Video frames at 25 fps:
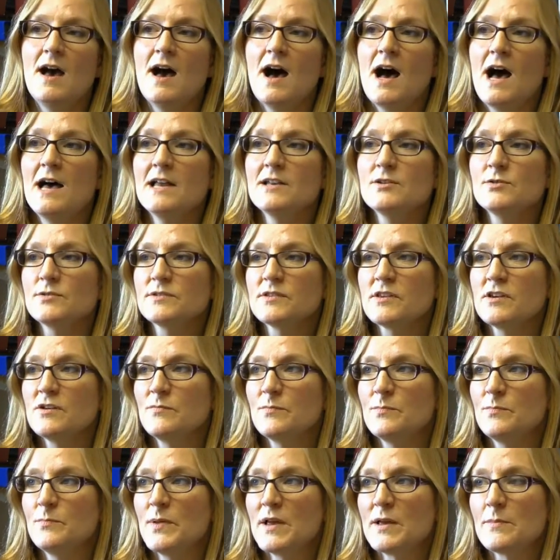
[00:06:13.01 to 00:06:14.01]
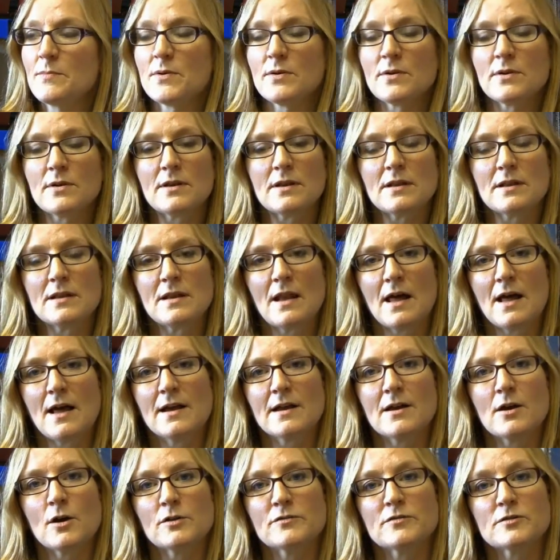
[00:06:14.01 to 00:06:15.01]
and also people
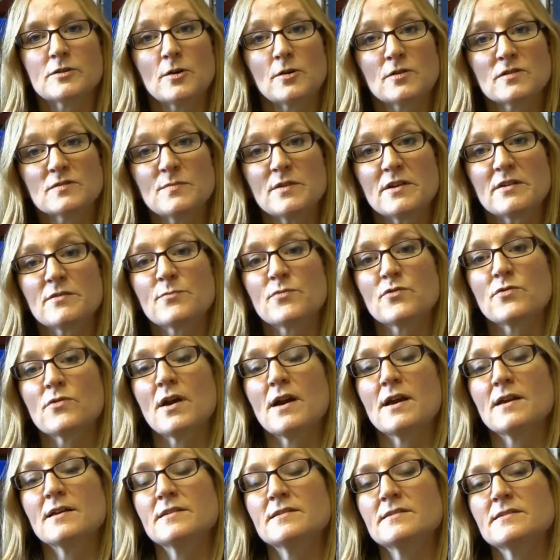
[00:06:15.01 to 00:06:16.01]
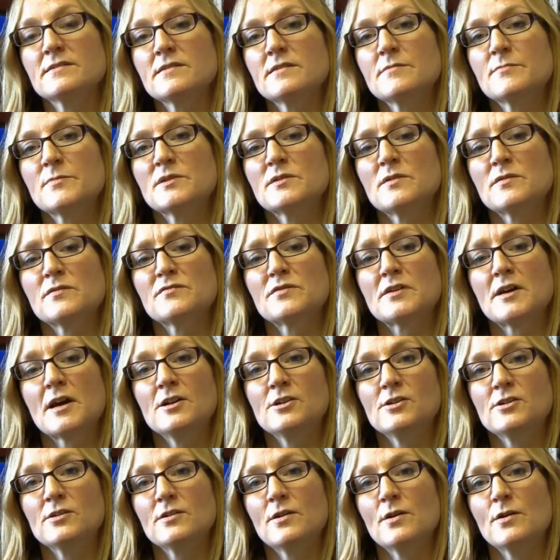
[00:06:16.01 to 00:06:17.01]
like Oliver Goldsmith praised the
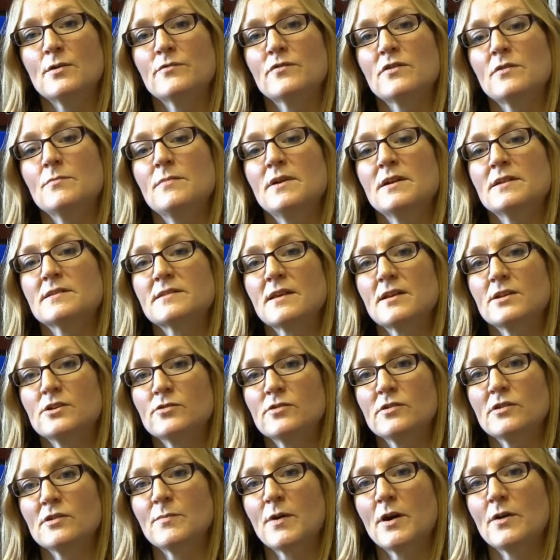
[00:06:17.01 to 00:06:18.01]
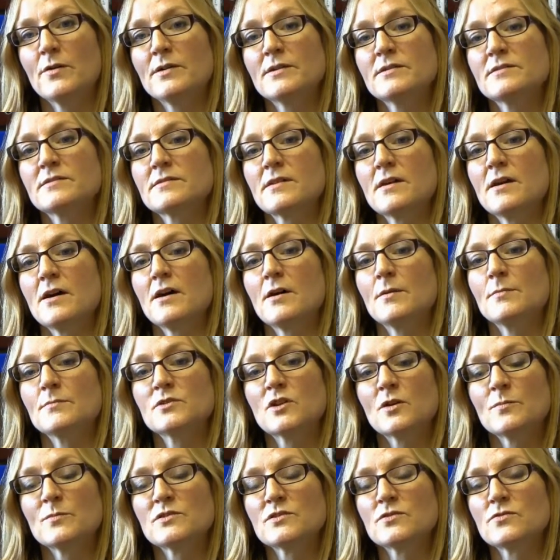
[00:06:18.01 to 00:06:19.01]
personification of the mid-century poets
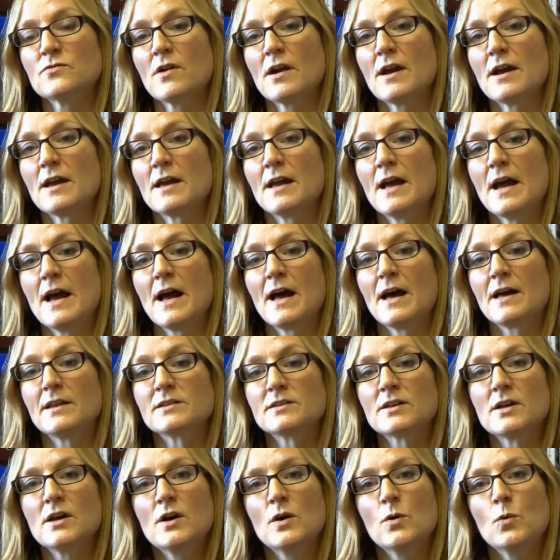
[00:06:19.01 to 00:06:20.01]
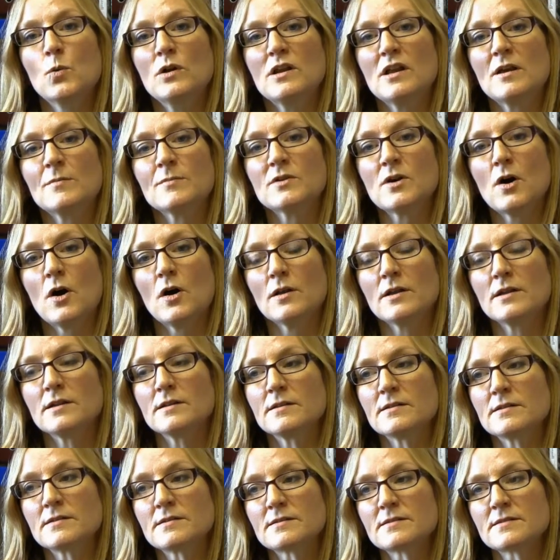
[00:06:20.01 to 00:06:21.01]
Thomas Gray and William
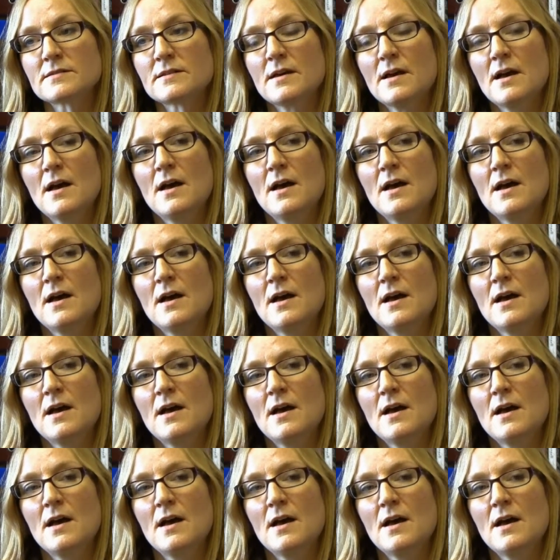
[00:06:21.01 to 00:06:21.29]
Collins.